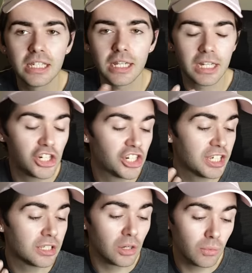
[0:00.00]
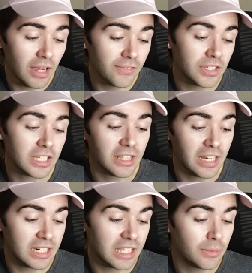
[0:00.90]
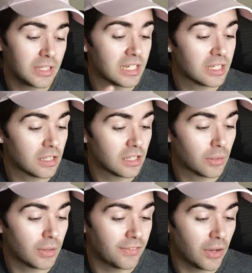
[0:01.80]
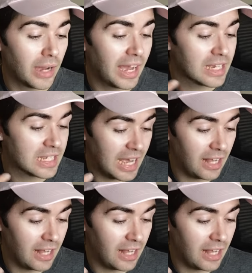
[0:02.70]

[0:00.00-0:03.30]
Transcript: And this is like a Shiz arrival scene. The next thing we see is Cynthia Erivo as